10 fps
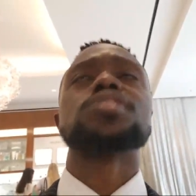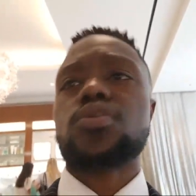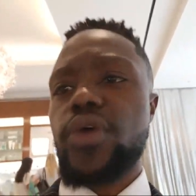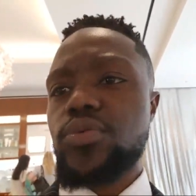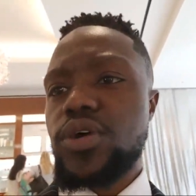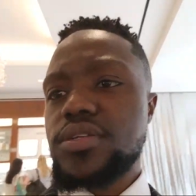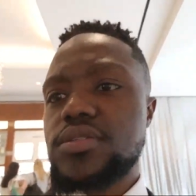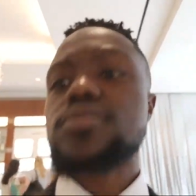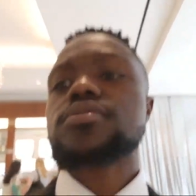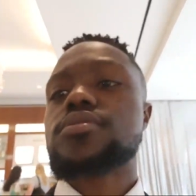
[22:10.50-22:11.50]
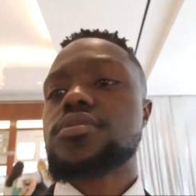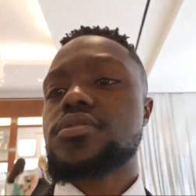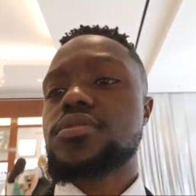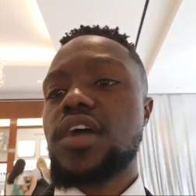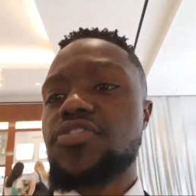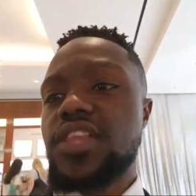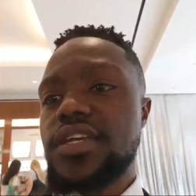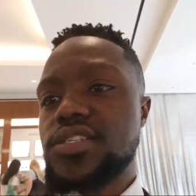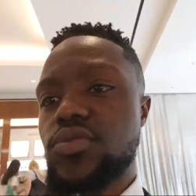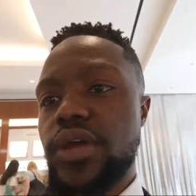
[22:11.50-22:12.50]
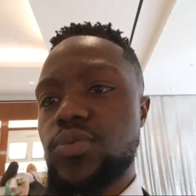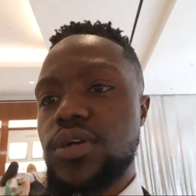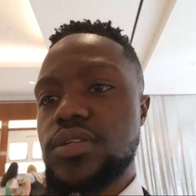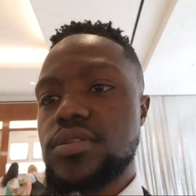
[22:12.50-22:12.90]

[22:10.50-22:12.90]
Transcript: the red one? I feel like it's the red one.